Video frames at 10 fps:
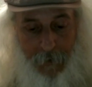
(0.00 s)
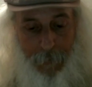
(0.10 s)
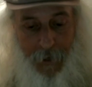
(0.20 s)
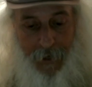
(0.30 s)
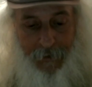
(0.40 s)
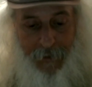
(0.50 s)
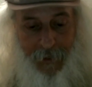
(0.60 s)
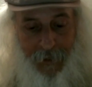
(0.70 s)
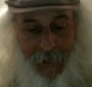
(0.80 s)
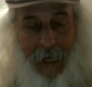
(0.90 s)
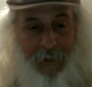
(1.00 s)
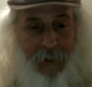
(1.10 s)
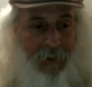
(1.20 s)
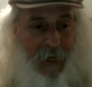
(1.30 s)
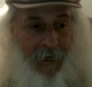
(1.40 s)
But uh, yes,
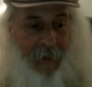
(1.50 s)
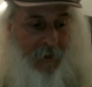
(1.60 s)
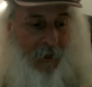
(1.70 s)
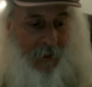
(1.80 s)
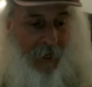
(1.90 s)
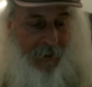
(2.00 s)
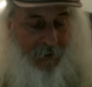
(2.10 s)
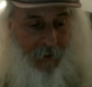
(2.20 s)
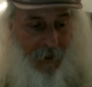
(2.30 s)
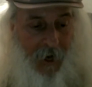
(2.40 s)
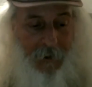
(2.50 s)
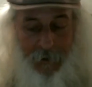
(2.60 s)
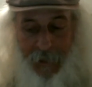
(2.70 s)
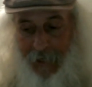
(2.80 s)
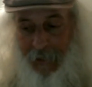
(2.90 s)
it's like kind of like the holodeck